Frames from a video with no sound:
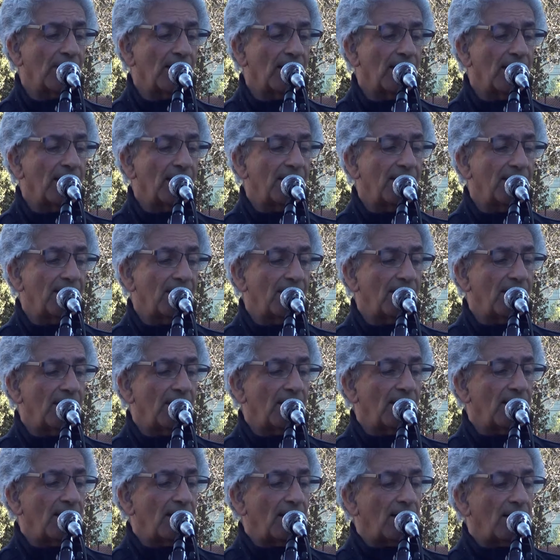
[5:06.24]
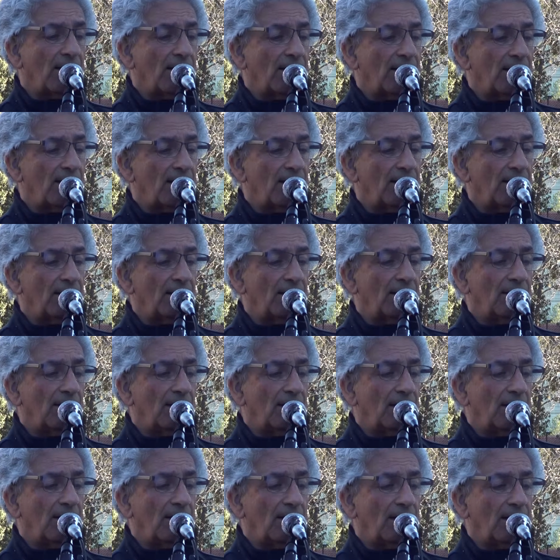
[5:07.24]

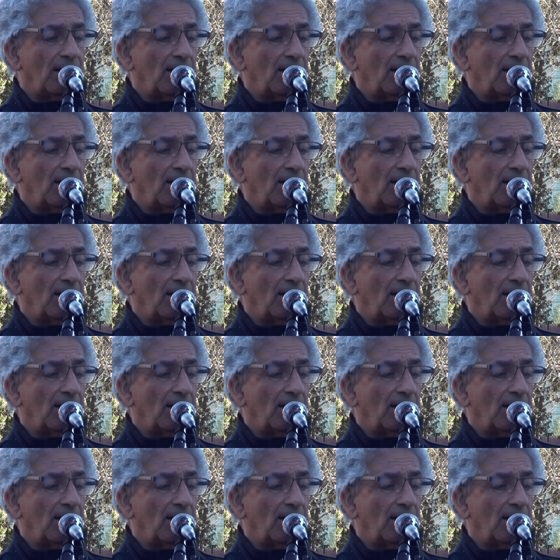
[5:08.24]
No one is speaking in this clip.